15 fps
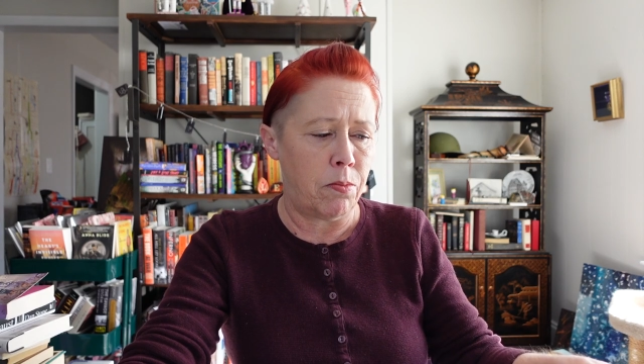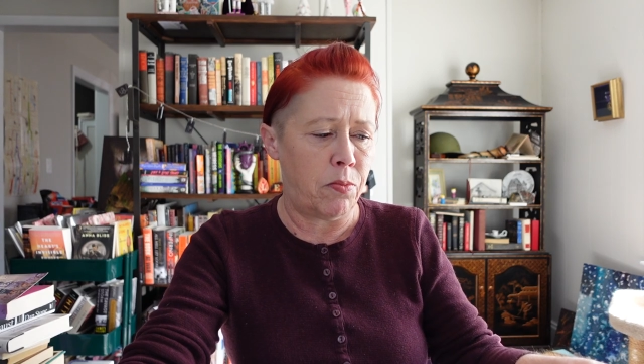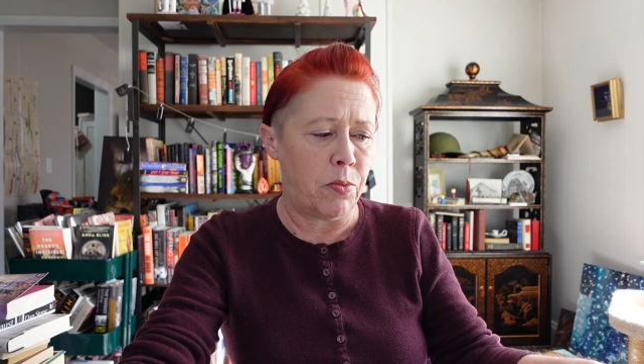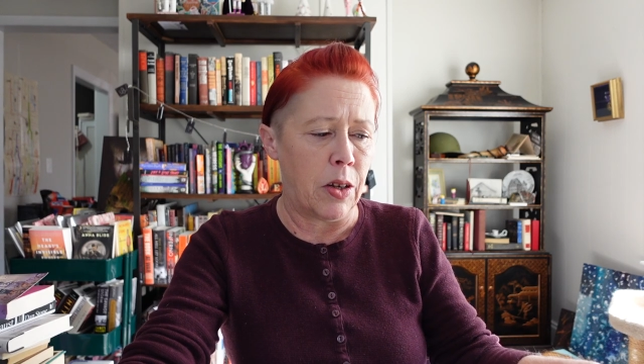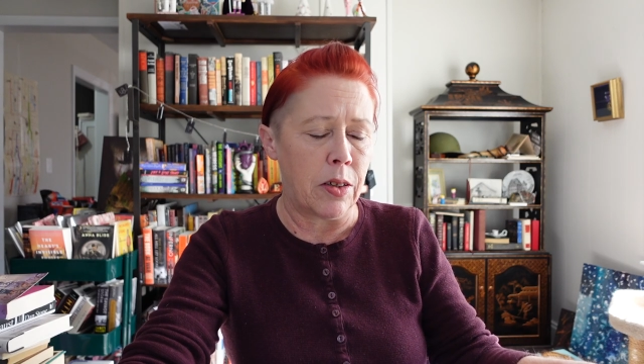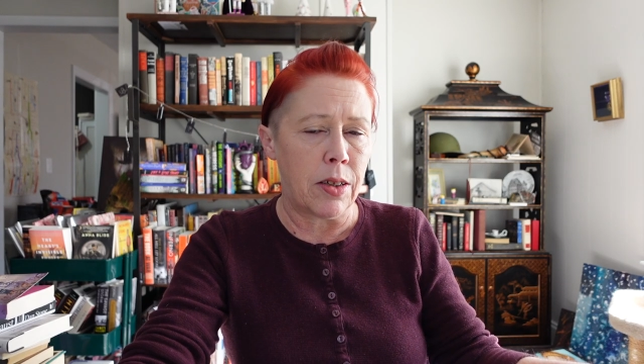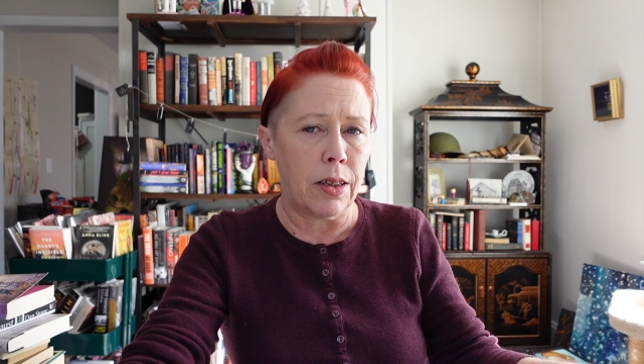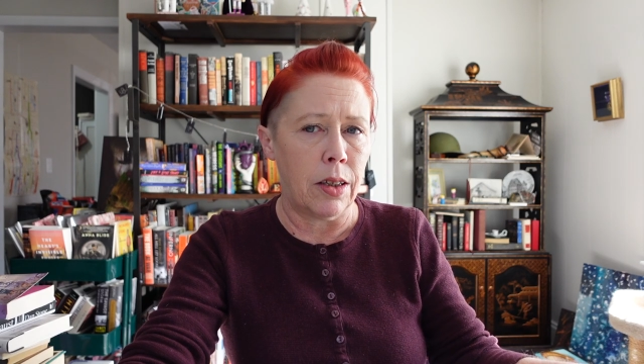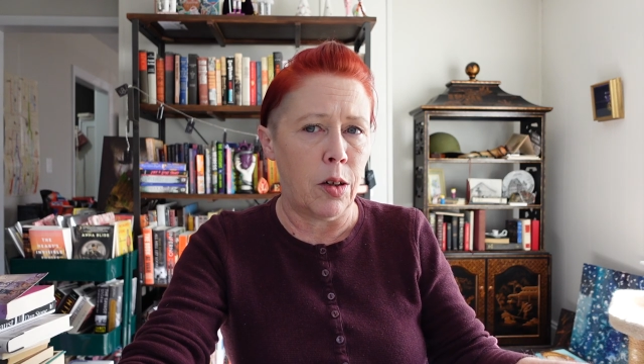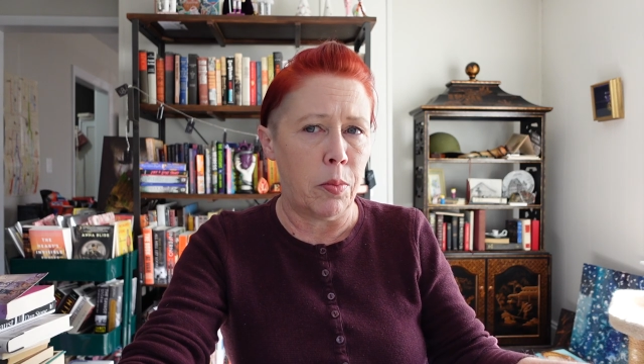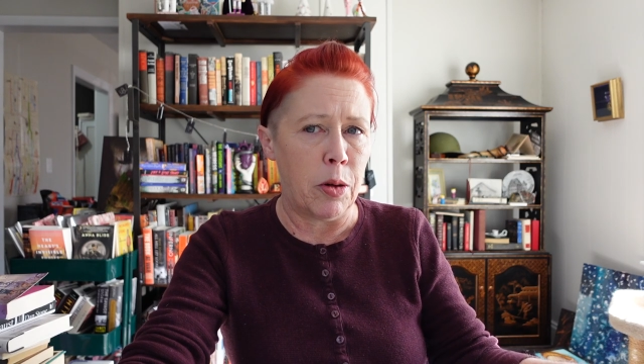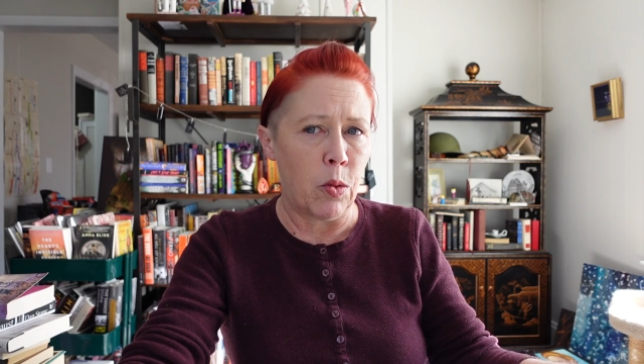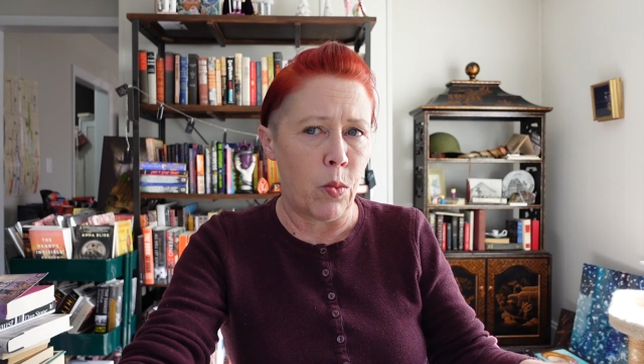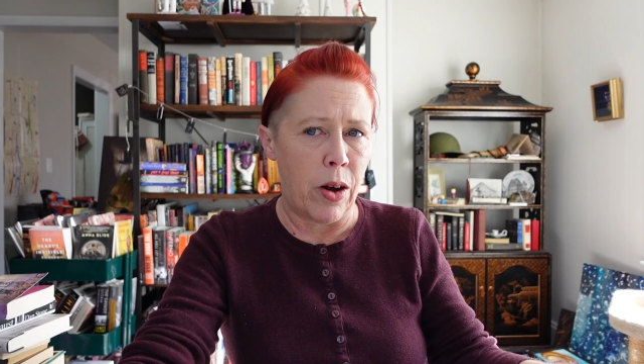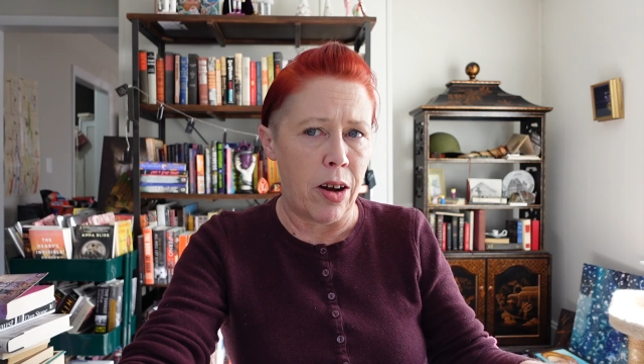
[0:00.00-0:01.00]
felt a little
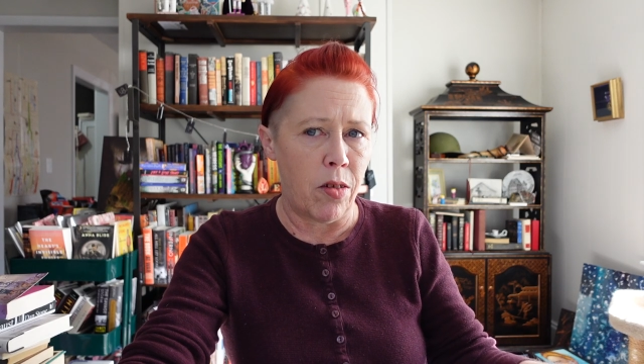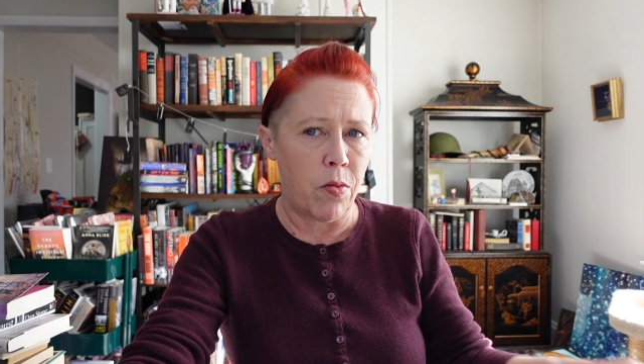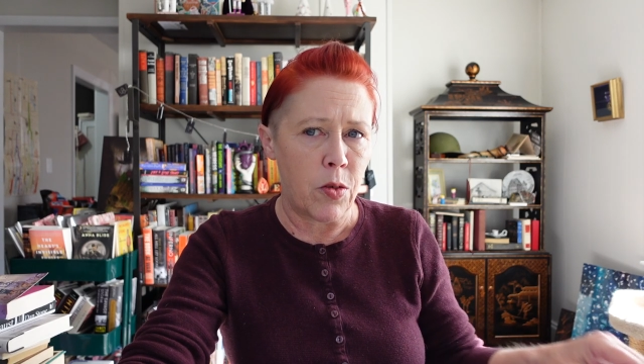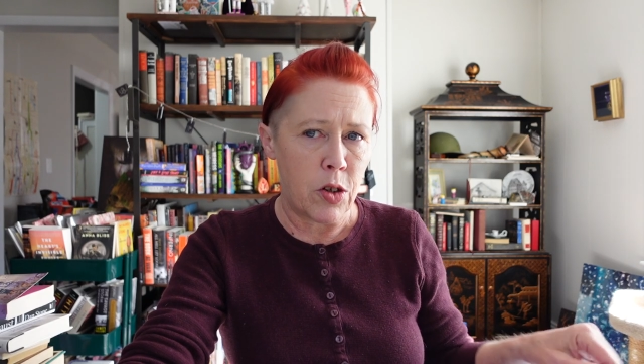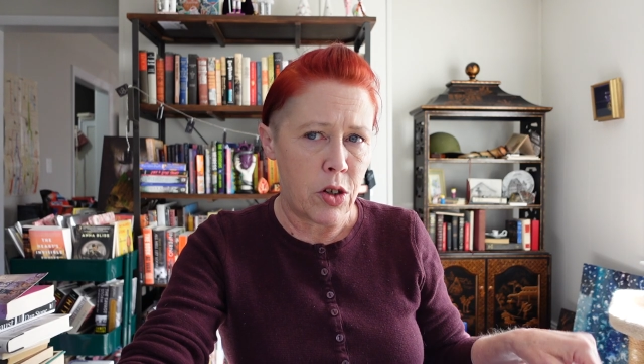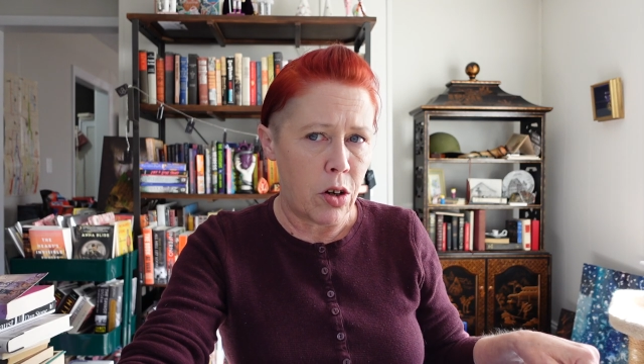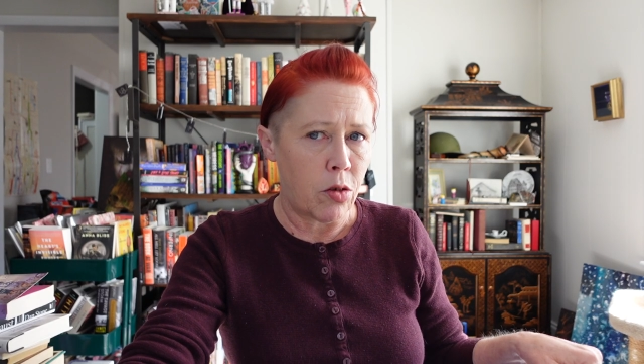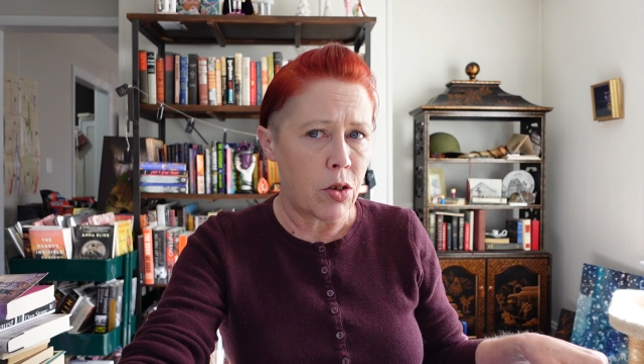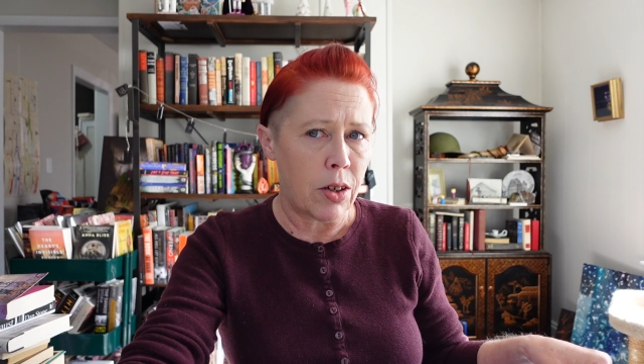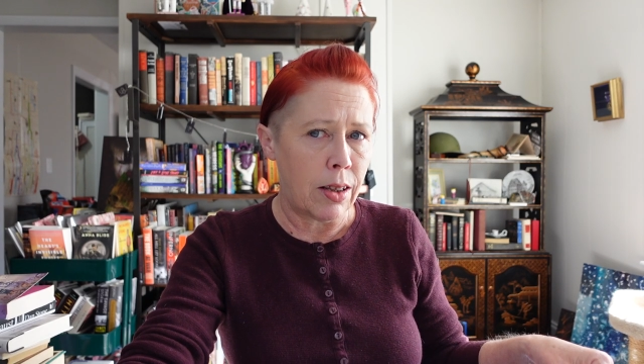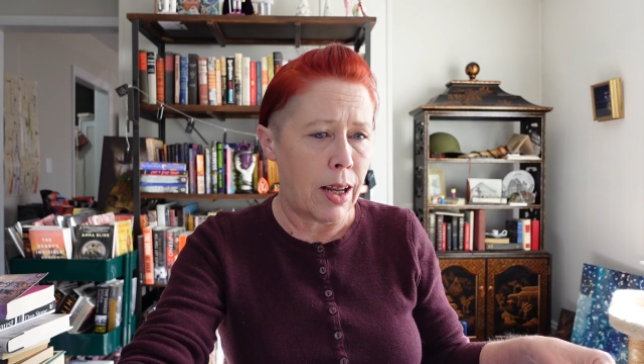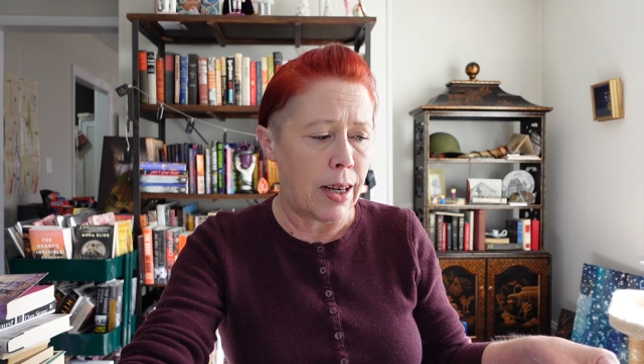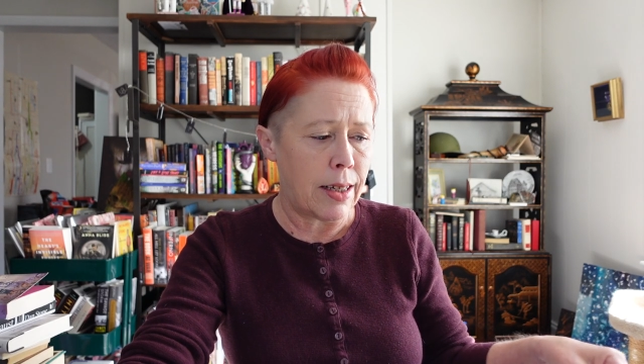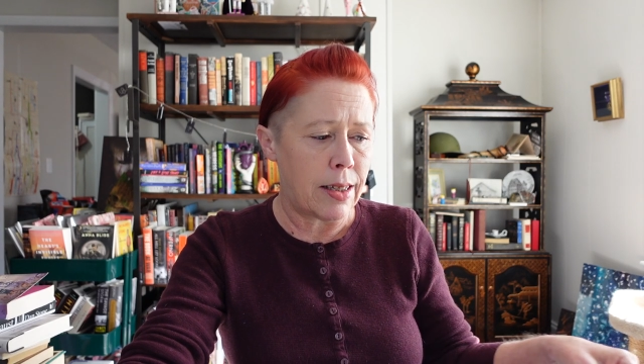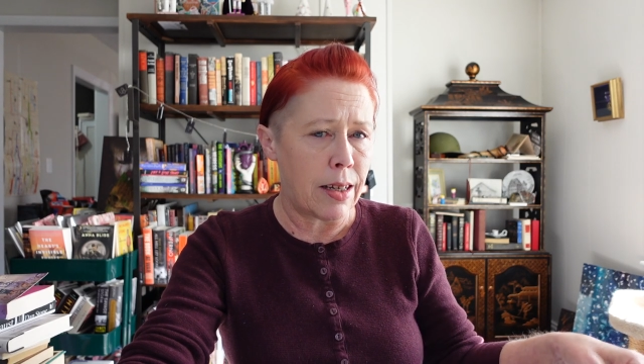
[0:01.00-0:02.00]
bit rare for
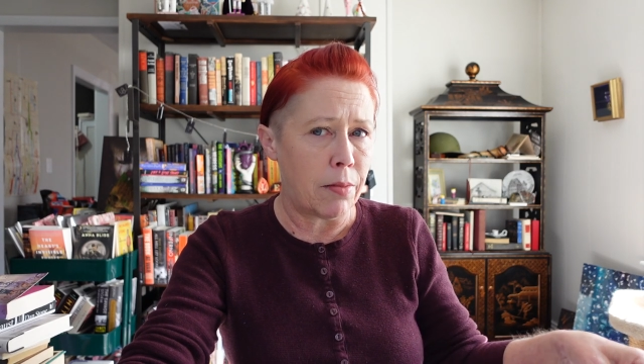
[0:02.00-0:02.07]
socialites.